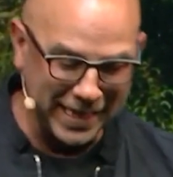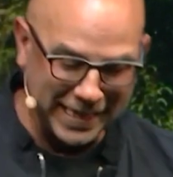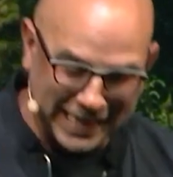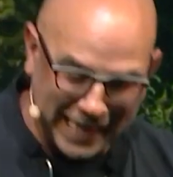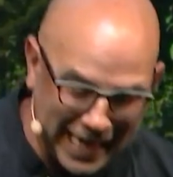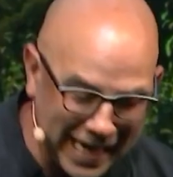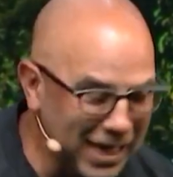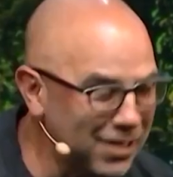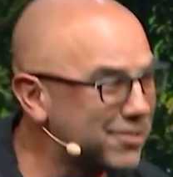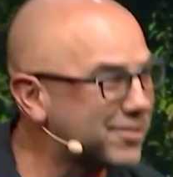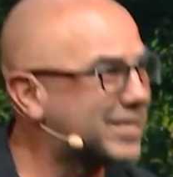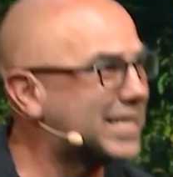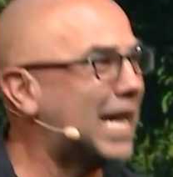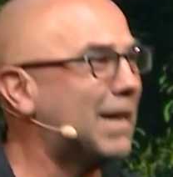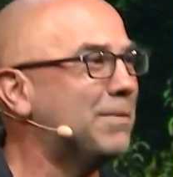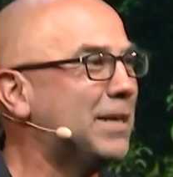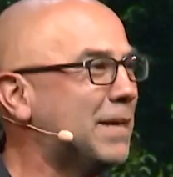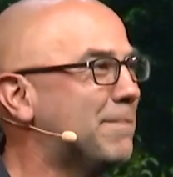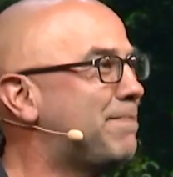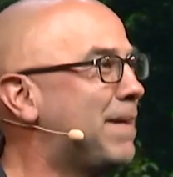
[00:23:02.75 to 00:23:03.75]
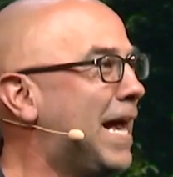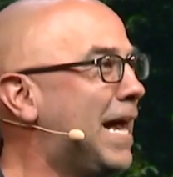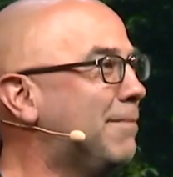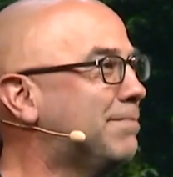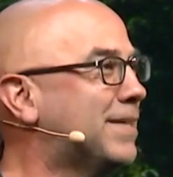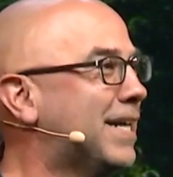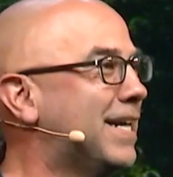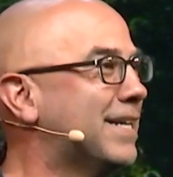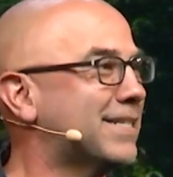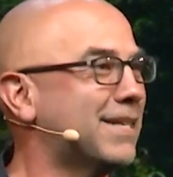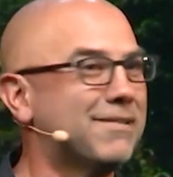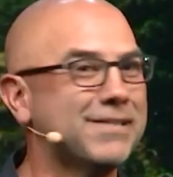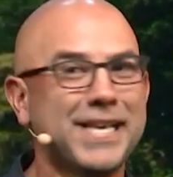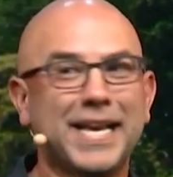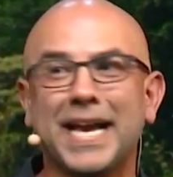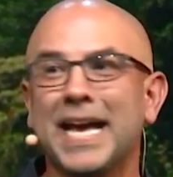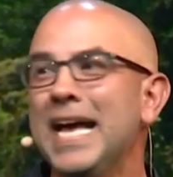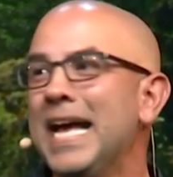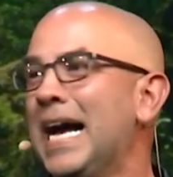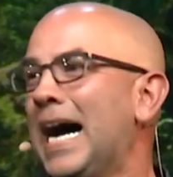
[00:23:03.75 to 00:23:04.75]
like, Kyle, it's time to get baptized, I was
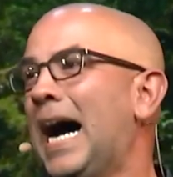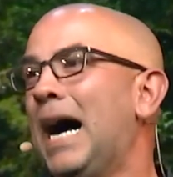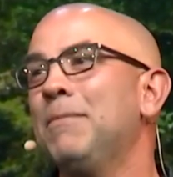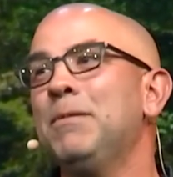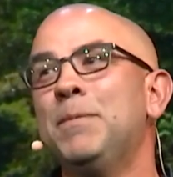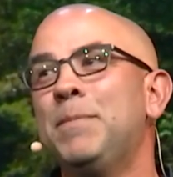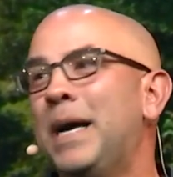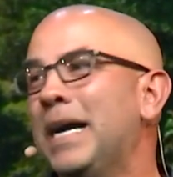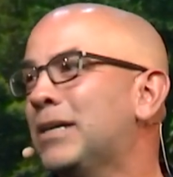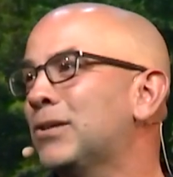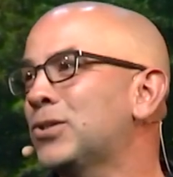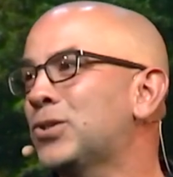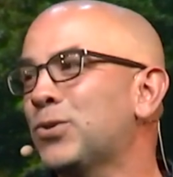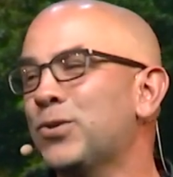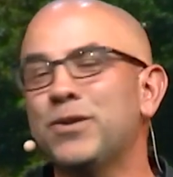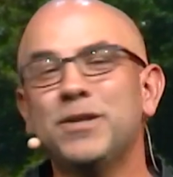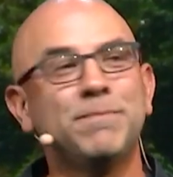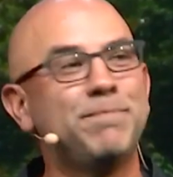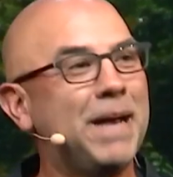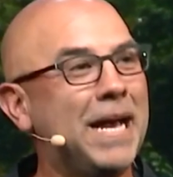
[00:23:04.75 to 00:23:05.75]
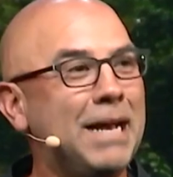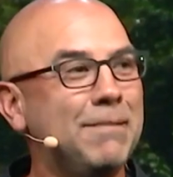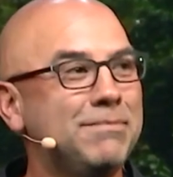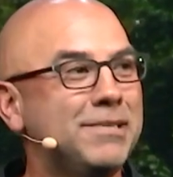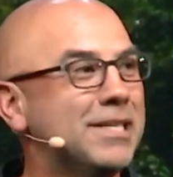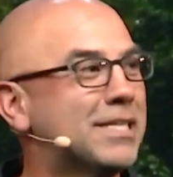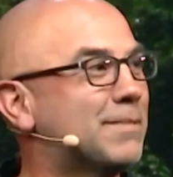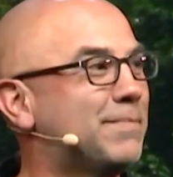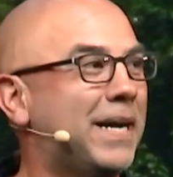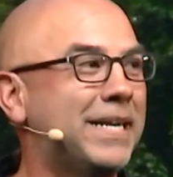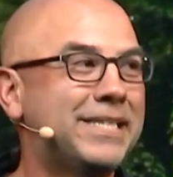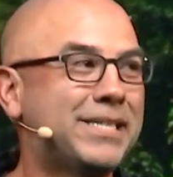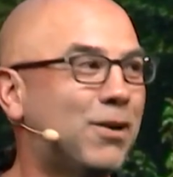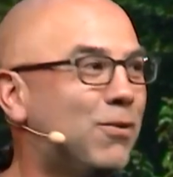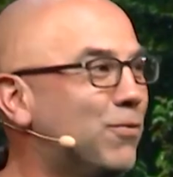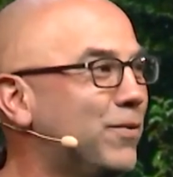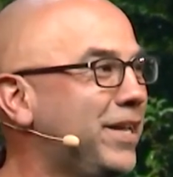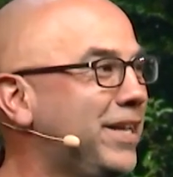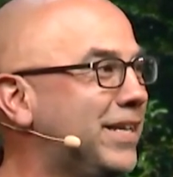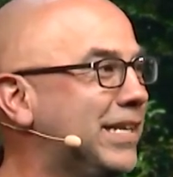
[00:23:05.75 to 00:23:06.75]
like, I'm the Michael Jordan of baptism. I
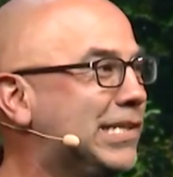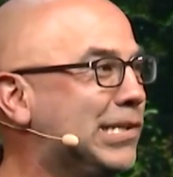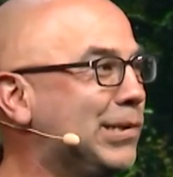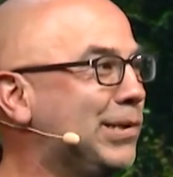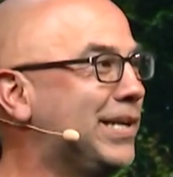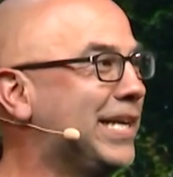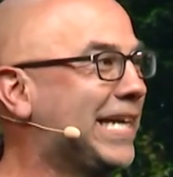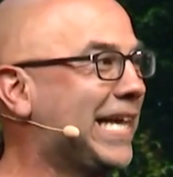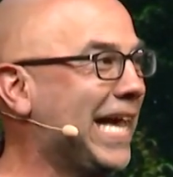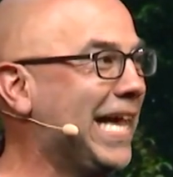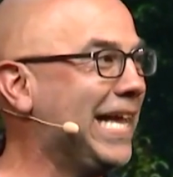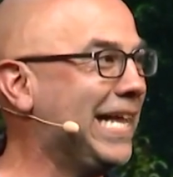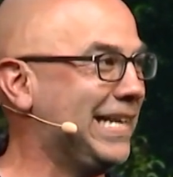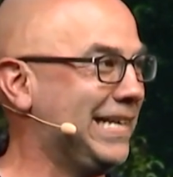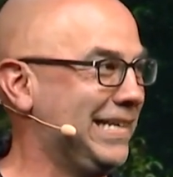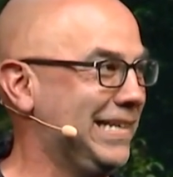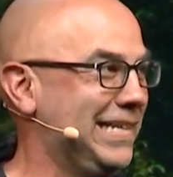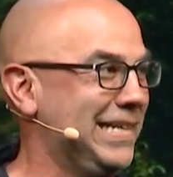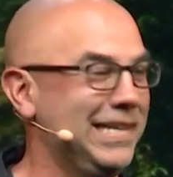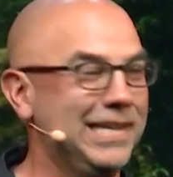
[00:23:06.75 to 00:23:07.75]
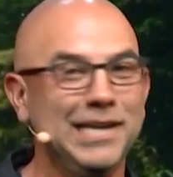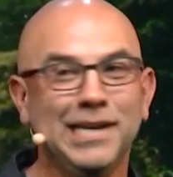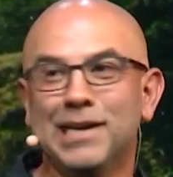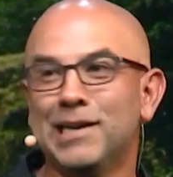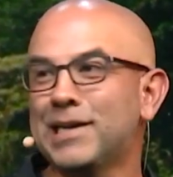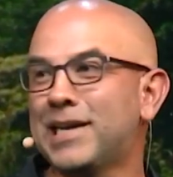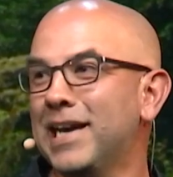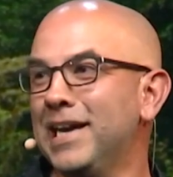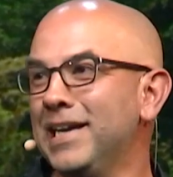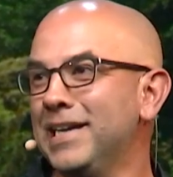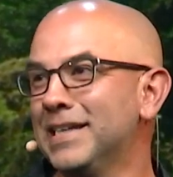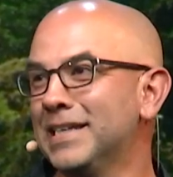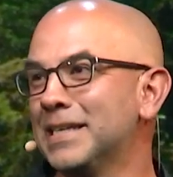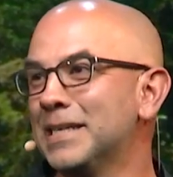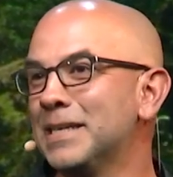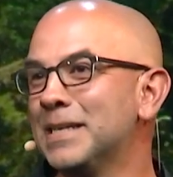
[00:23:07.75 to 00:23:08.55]
don't need to do it again, okay?